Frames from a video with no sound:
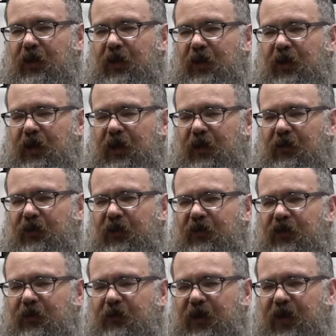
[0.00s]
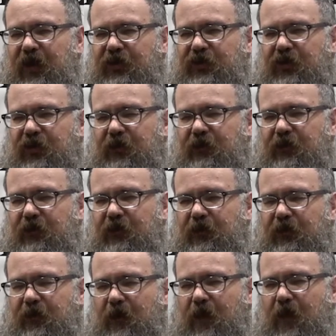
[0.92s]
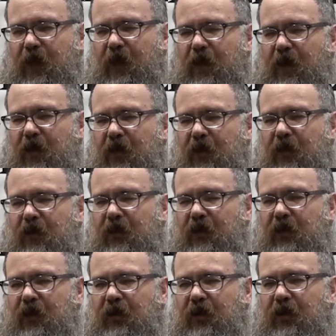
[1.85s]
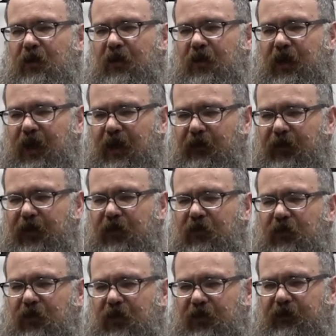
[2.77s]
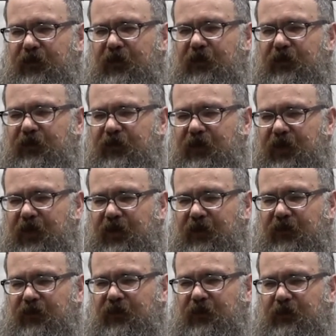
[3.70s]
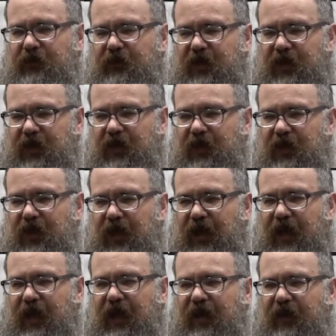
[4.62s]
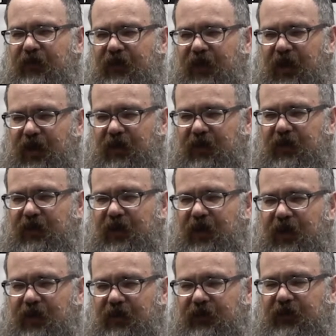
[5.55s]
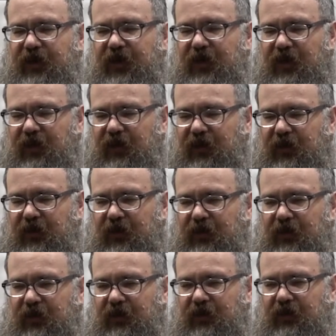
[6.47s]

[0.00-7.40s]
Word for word: And now let's imagine allowing all of those things to be exactly as they are